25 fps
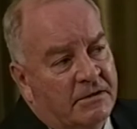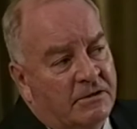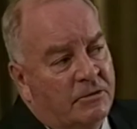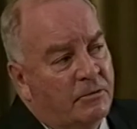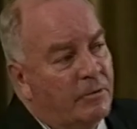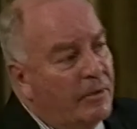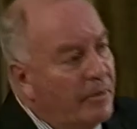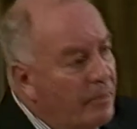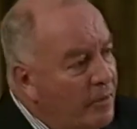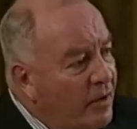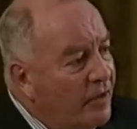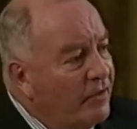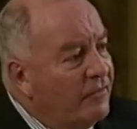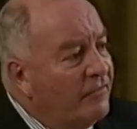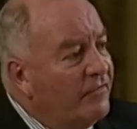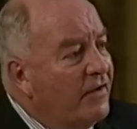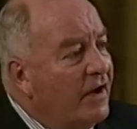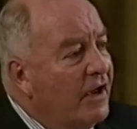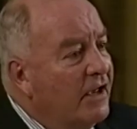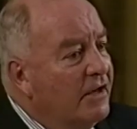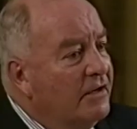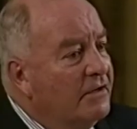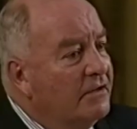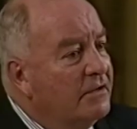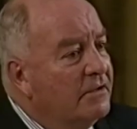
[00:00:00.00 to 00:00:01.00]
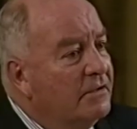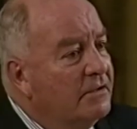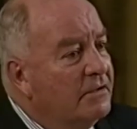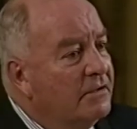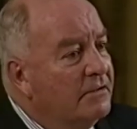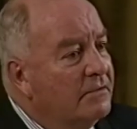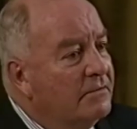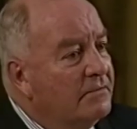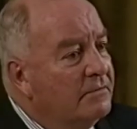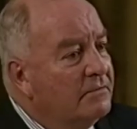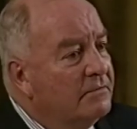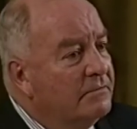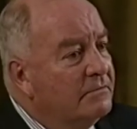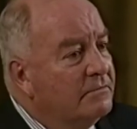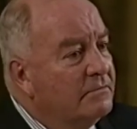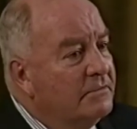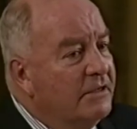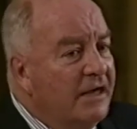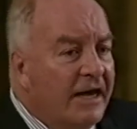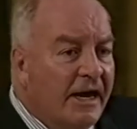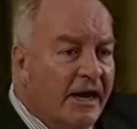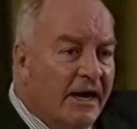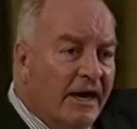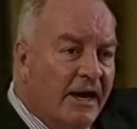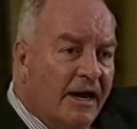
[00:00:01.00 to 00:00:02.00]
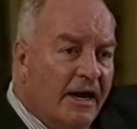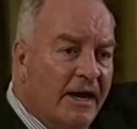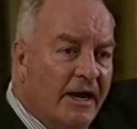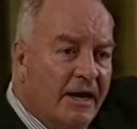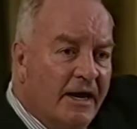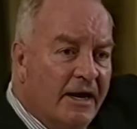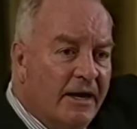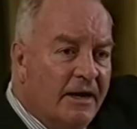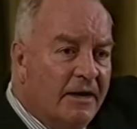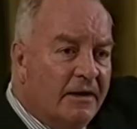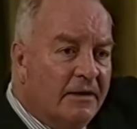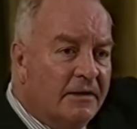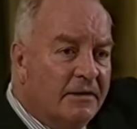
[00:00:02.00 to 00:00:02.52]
Do we want to fight? Yeah.